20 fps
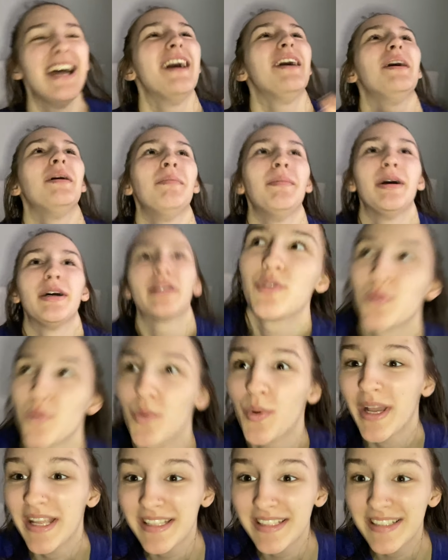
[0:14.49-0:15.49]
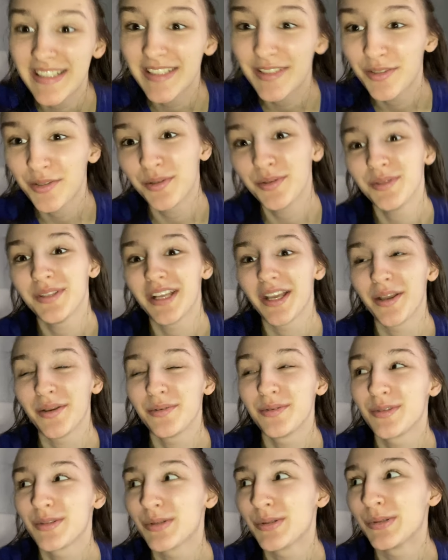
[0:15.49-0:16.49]
I'm 22 now,
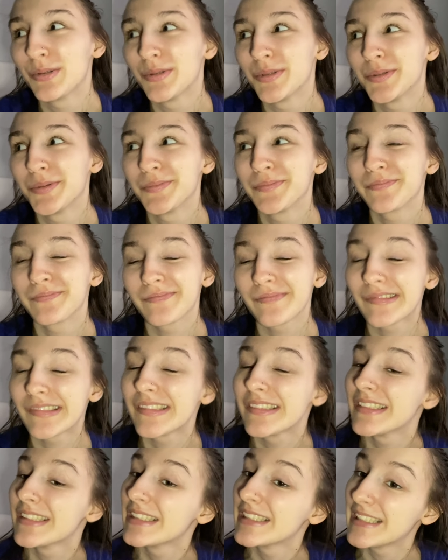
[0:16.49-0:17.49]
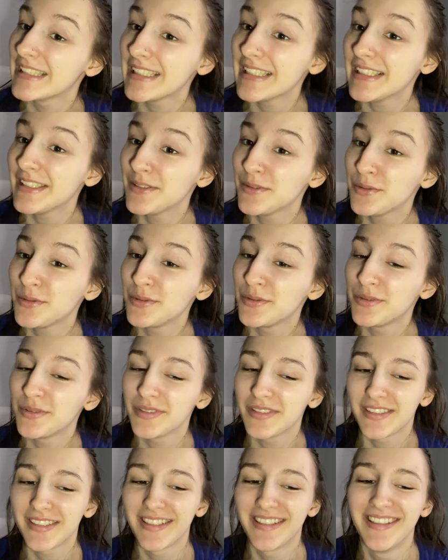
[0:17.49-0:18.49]
so I'm getting
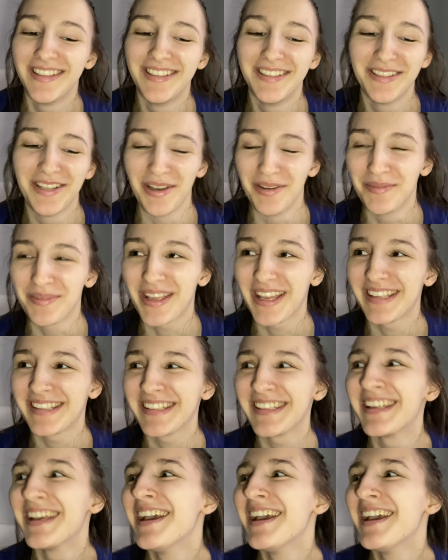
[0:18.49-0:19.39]
old. I'm kidding.